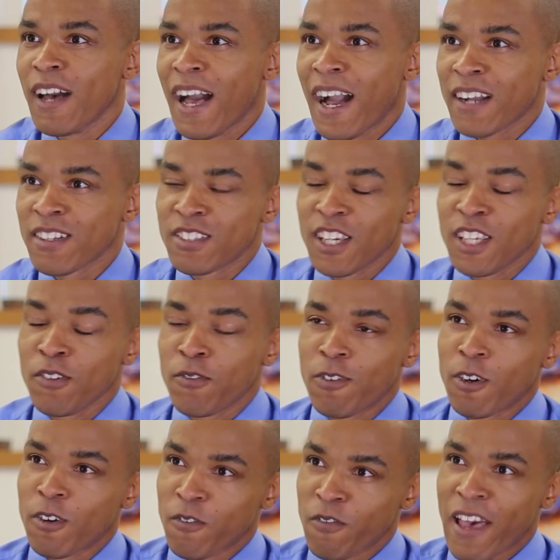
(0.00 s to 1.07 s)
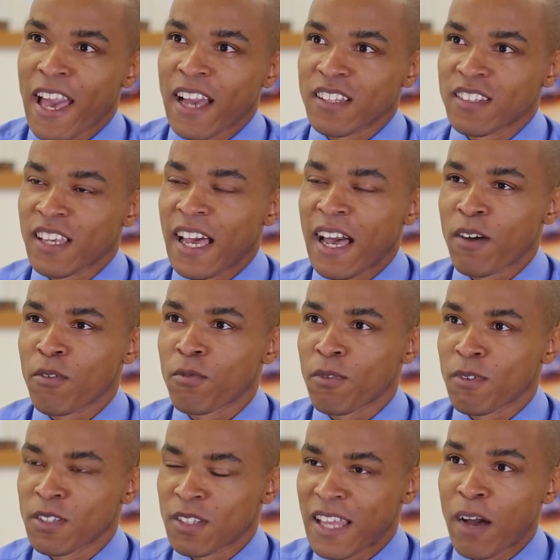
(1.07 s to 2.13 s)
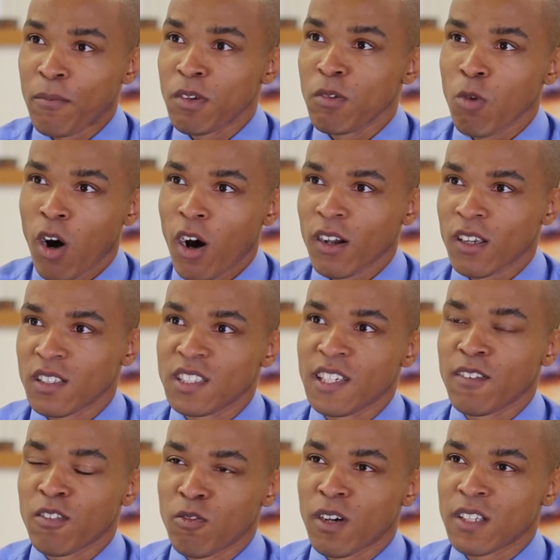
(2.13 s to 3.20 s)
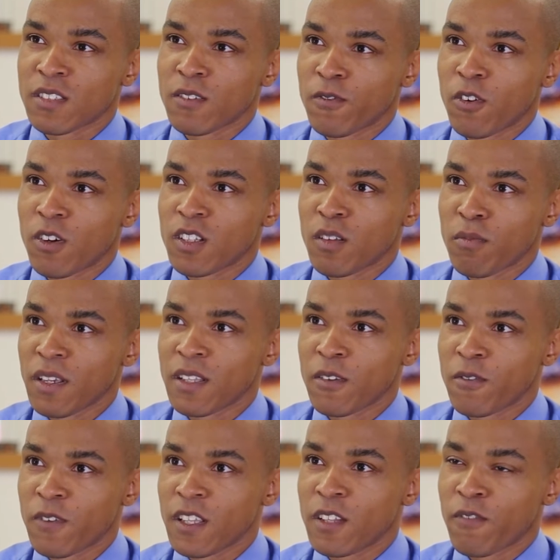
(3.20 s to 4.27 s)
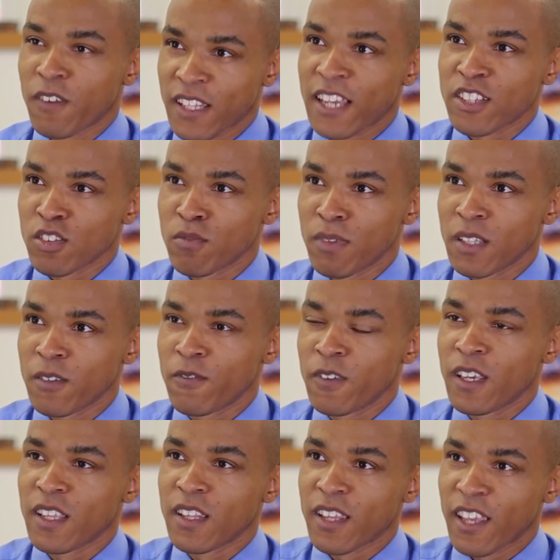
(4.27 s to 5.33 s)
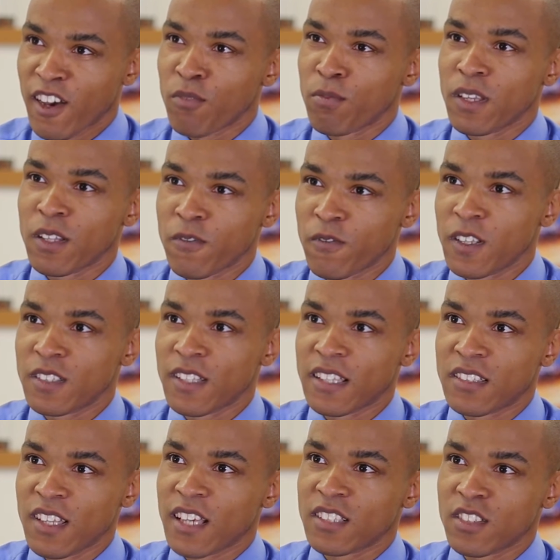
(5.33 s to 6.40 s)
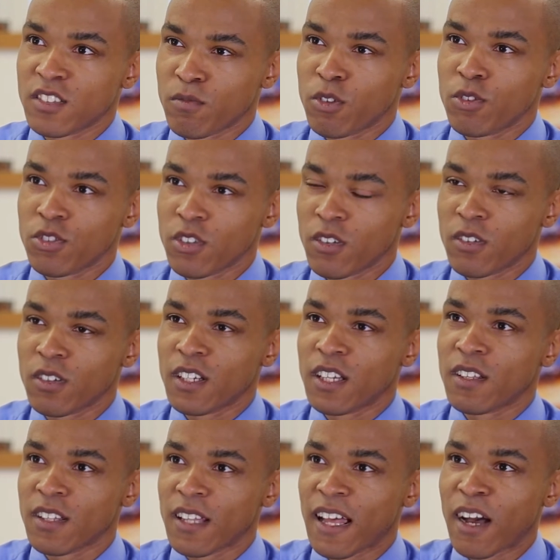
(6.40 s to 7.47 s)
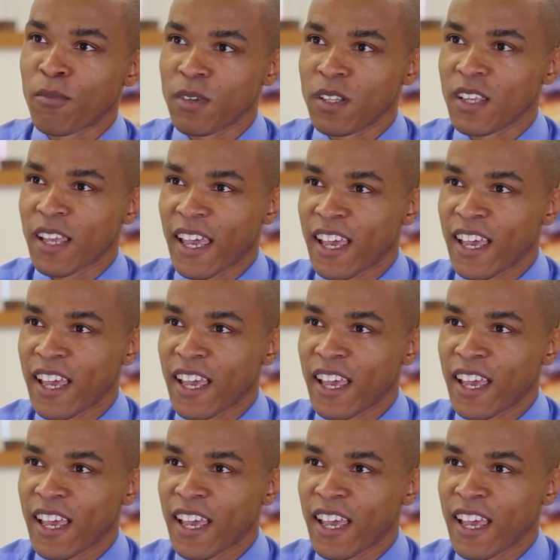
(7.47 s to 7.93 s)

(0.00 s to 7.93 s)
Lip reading: I could tell you for a fact that I would not be walking if it wasn't for the benefit, the financial benefit and the health benefit that Texas Mutual allowed me to